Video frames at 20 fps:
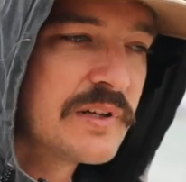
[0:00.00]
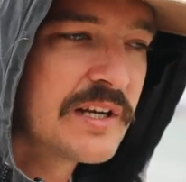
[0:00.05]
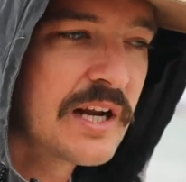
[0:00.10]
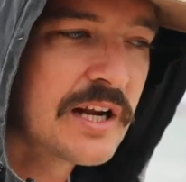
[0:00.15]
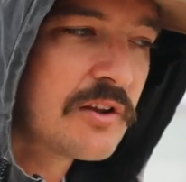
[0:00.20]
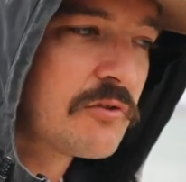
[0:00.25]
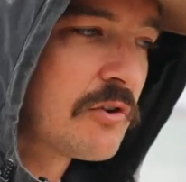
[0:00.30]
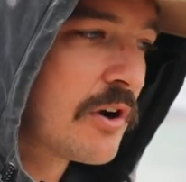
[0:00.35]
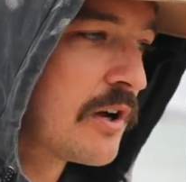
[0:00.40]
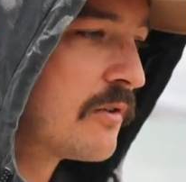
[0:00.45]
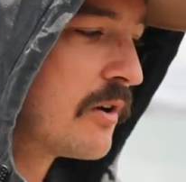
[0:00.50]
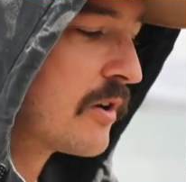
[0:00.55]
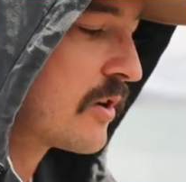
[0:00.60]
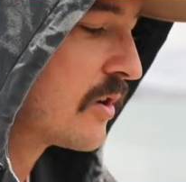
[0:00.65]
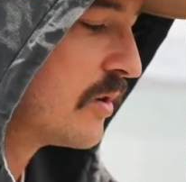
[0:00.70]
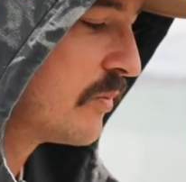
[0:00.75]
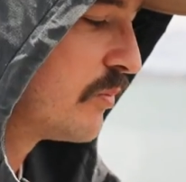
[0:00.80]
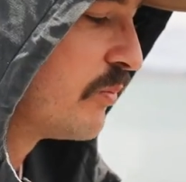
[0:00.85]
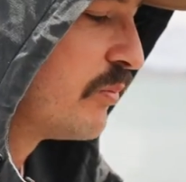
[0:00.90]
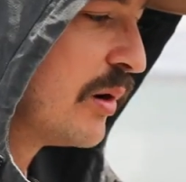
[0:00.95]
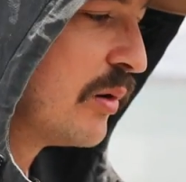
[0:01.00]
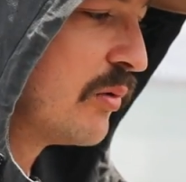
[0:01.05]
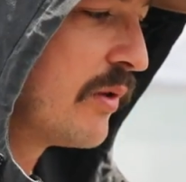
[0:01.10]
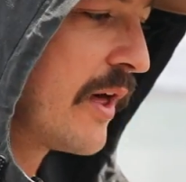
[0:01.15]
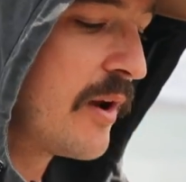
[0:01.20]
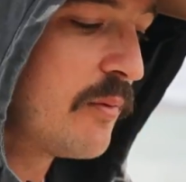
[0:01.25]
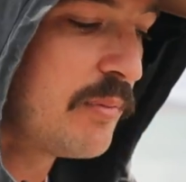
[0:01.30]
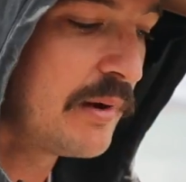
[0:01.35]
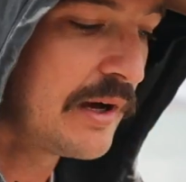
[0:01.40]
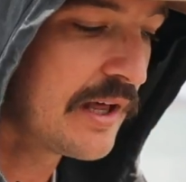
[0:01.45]
But anyway, I'm gonna pull
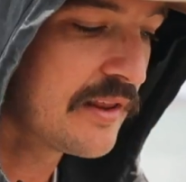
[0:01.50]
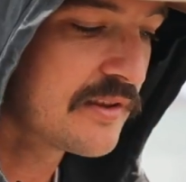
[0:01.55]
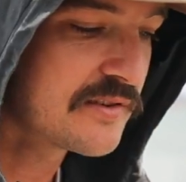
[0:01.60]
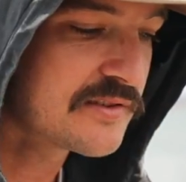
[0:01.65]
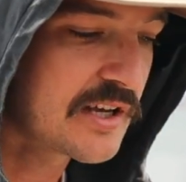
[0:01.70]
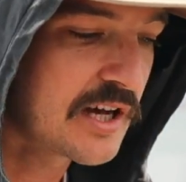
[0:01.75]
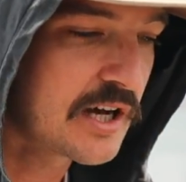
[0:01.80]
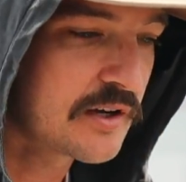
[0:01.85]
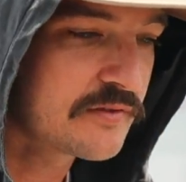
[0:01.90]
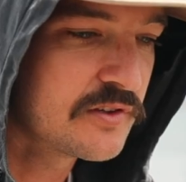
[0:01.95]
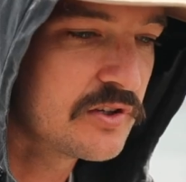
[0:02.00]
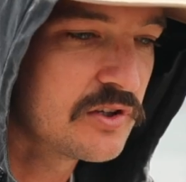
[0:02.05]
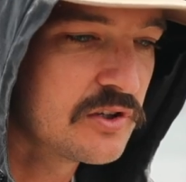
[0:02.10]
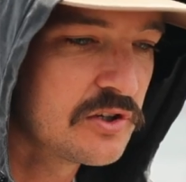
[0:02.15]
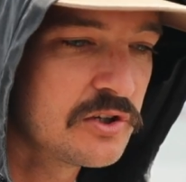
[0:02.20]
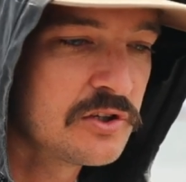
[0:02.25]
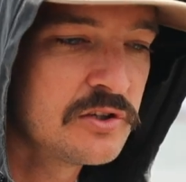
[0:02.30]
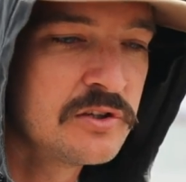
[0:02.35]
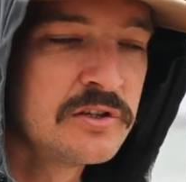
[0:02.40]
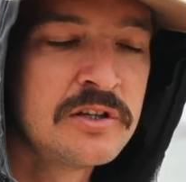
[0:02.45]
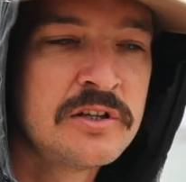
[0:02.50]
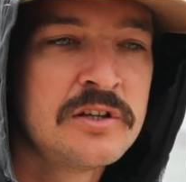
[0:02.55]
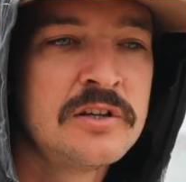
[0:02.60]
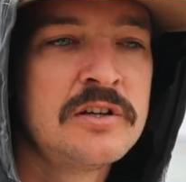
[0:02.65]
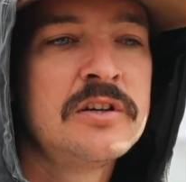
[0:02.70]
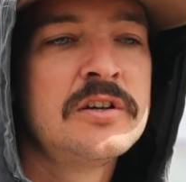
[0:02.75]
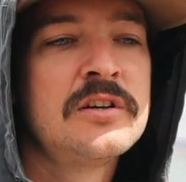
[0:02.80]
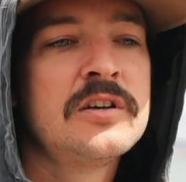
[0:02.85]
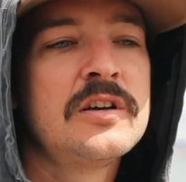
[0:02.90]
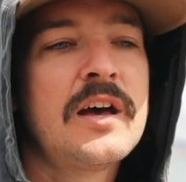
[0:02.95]
that apart this afternoon
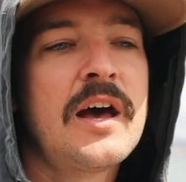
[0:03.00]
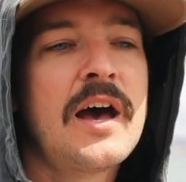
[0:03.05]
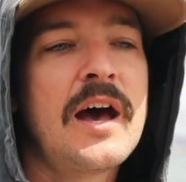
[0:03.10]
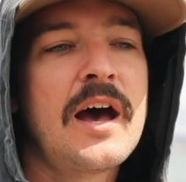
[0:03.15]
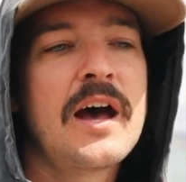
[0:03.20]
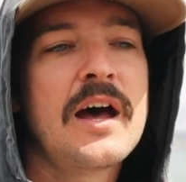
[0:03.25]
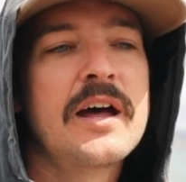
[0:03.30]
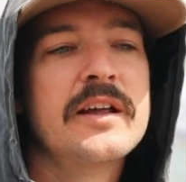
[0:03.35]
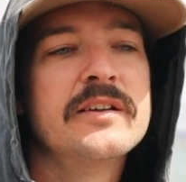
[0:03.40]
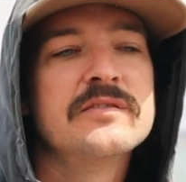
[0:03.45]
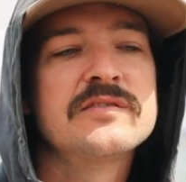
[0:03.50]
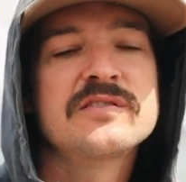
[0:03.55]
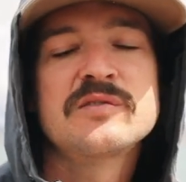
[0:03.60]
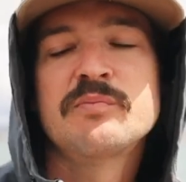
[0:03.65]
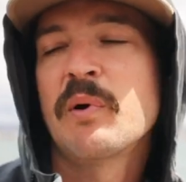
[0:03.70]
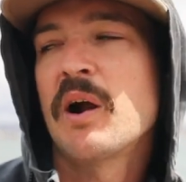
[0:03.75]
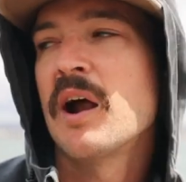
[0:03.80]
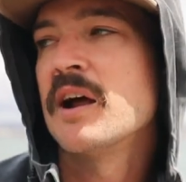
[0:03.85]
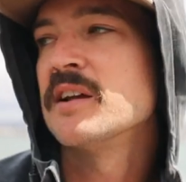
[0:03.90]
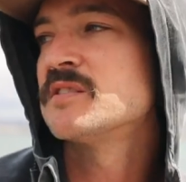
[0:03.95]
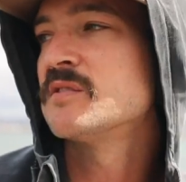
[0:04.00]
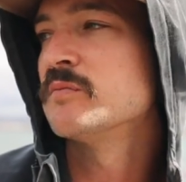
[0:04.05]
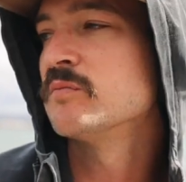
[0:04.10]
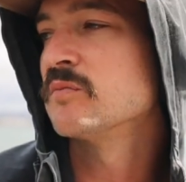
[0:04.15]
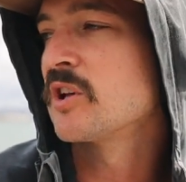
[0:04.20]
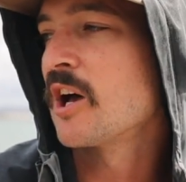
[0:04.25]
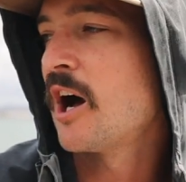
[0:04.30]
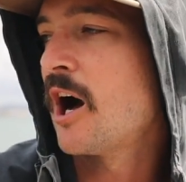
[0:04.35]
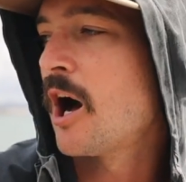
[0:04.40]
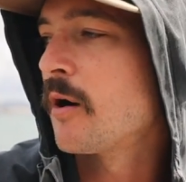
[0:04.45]
and spray
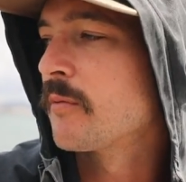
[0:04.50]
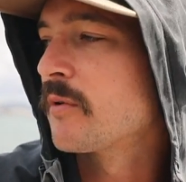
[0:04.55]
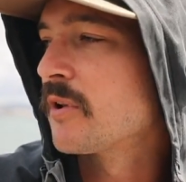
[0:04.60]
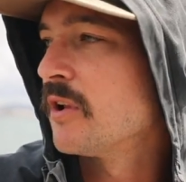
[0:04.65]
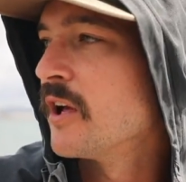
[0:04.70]
some carb